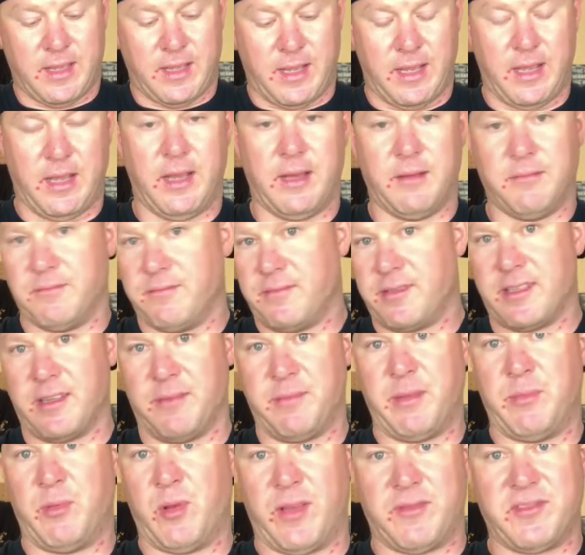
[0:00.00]
Some
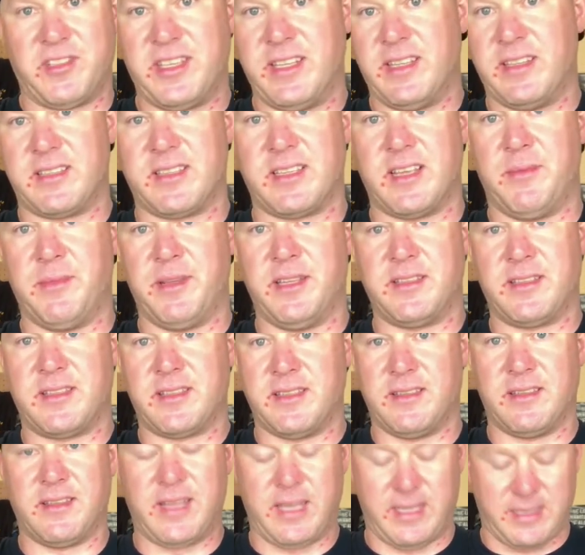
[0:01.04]
people have Sea Summits
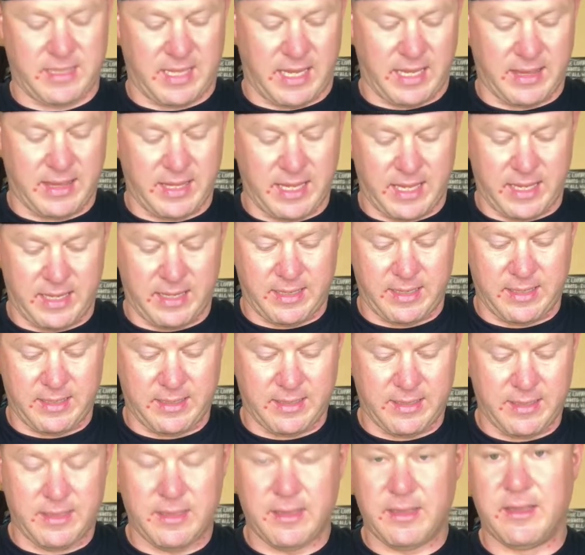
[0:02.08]
and things like that.
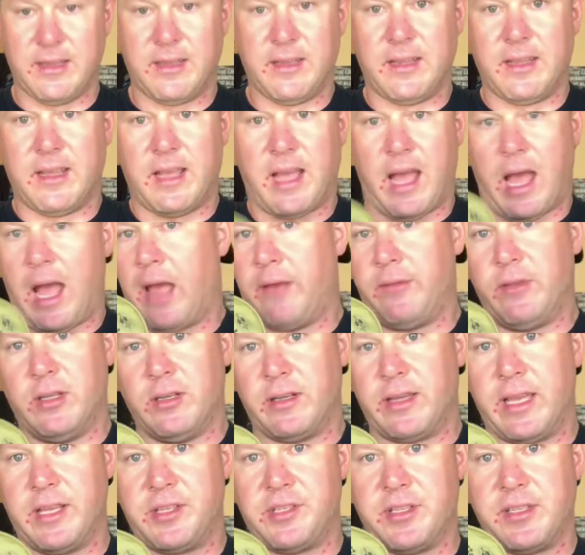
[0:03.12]
I have a little
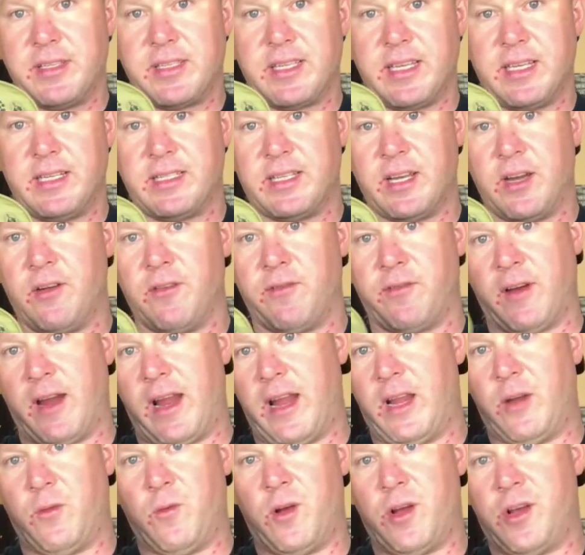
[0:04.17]
kitchen sink tote for
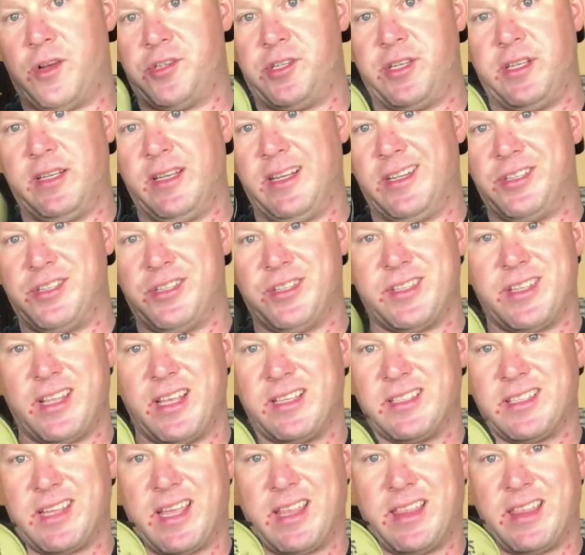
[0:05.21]
hand washing dishes,
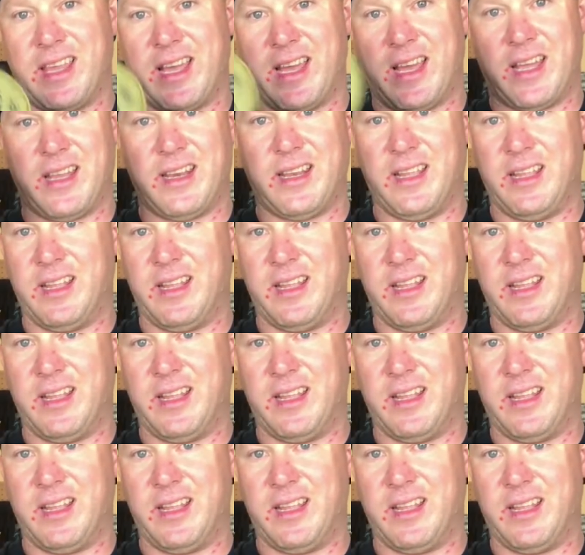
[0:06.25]
things like that.